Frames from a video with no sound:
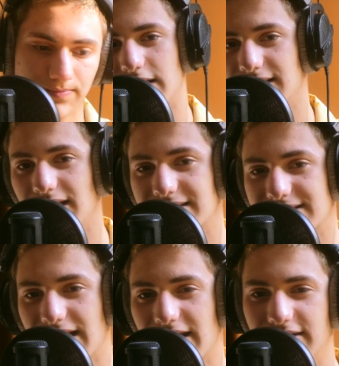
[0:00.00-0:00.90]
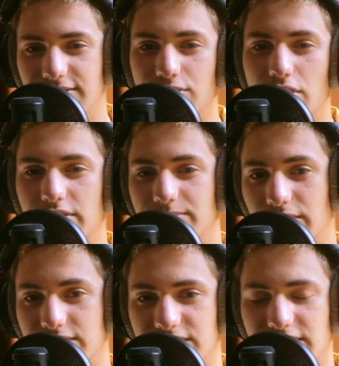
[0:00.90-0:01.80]
All right, let's say you know your
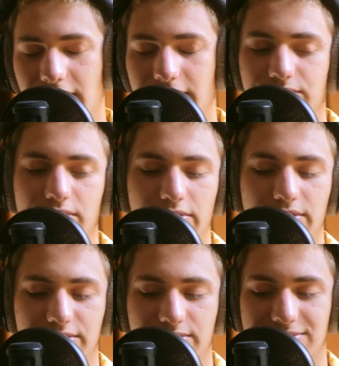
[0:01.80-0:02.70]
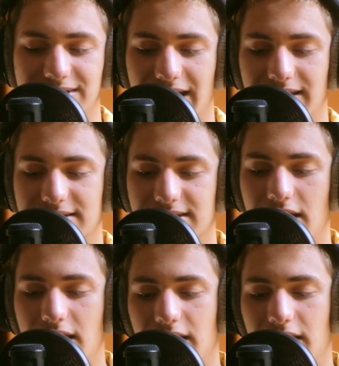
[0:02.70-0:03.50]
budget and you know your use case.